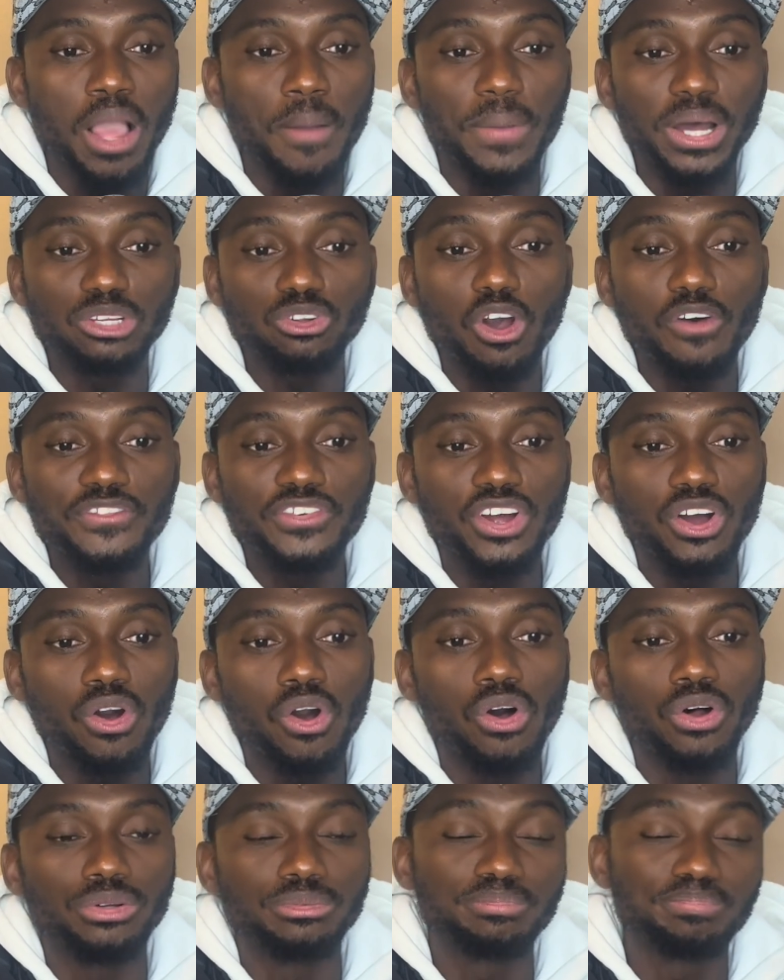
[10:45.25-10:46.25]
But
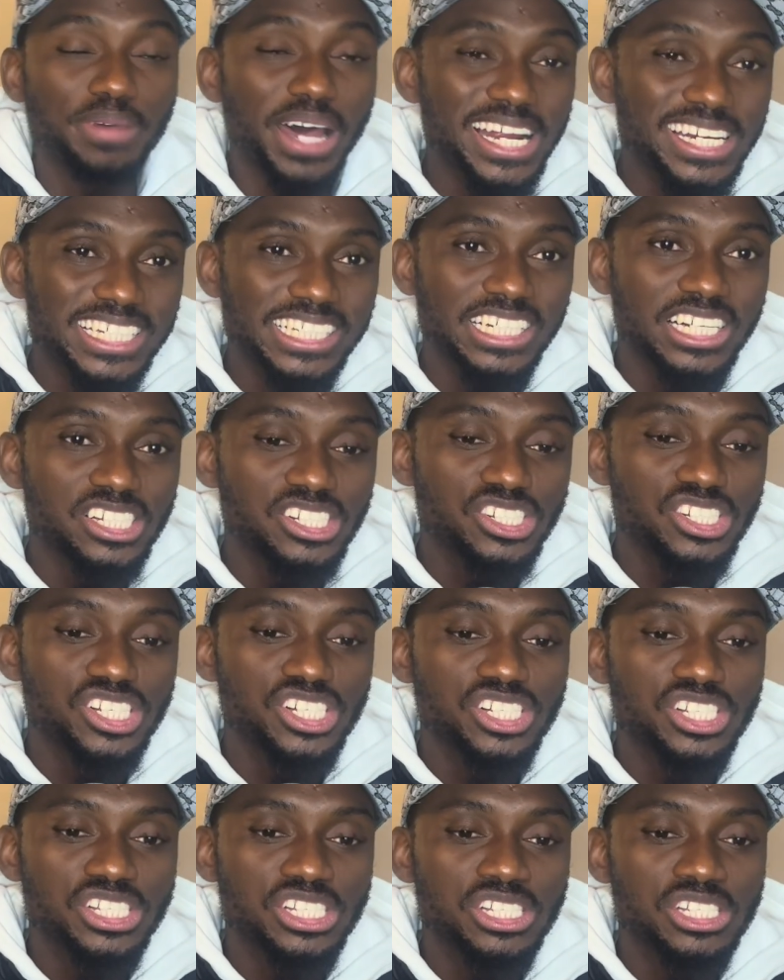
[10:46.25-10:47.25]
overall, Arsenal
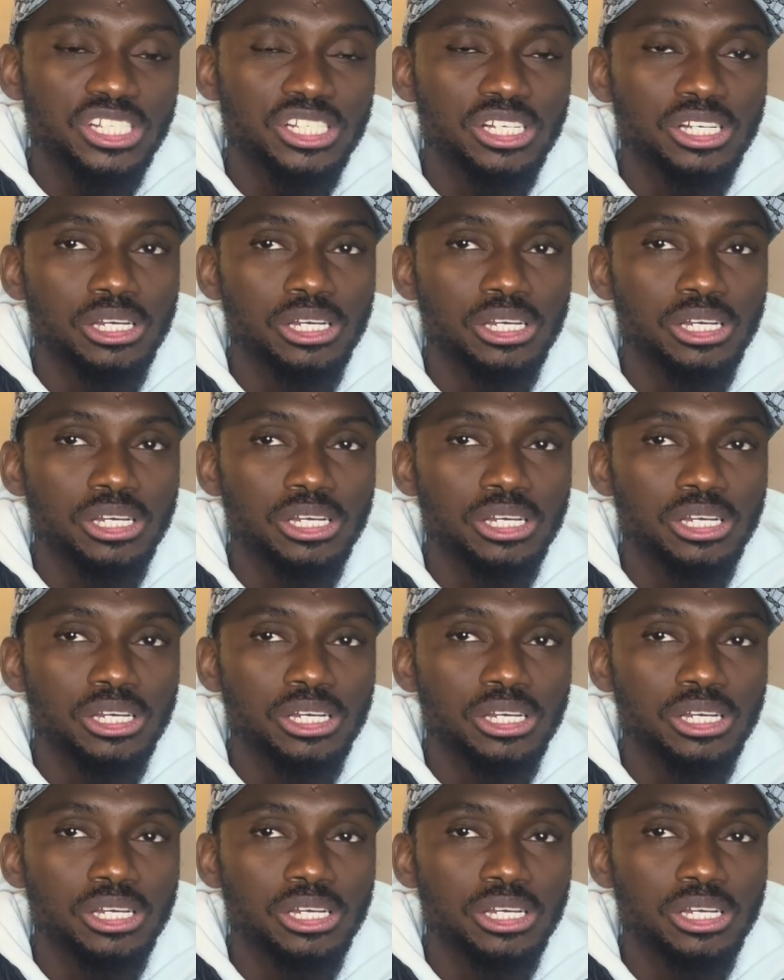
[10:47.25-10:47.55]
just